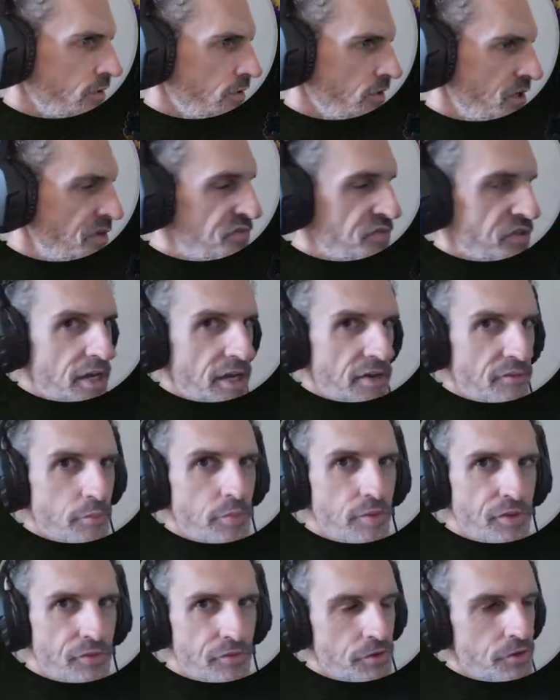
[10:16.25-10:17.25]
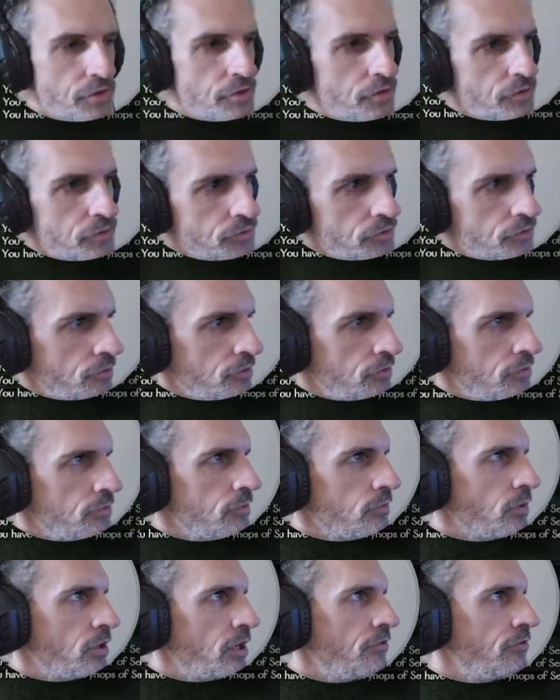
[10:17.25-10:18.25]
if they have prisoners
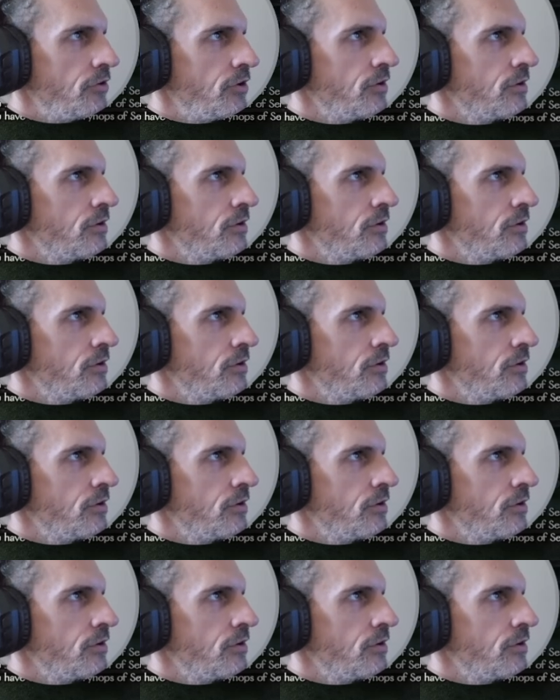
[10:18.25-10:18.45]
or whatever.